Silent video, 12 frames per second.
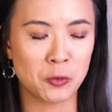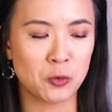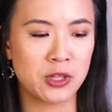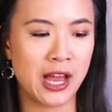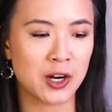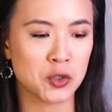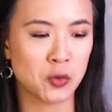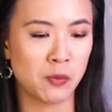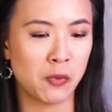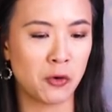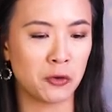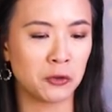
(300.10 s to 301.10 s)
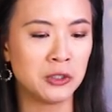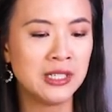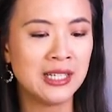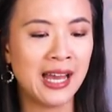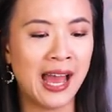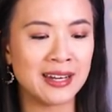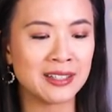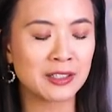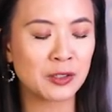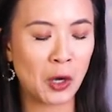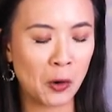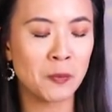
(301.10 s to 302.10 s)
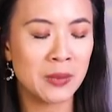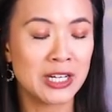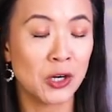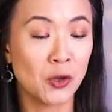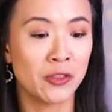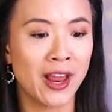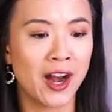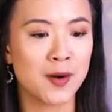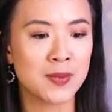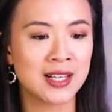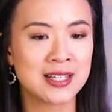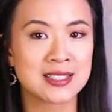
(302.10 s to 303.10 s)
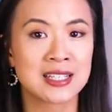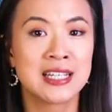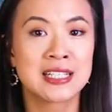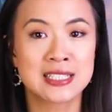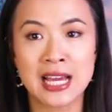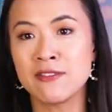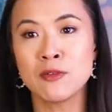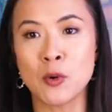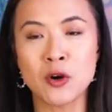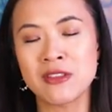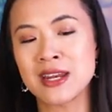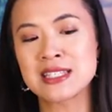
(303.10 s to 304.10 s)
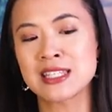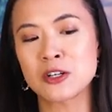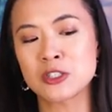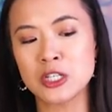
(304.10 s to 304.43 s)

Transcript: through the actual portal and go meet her there because it's kind of important that he's there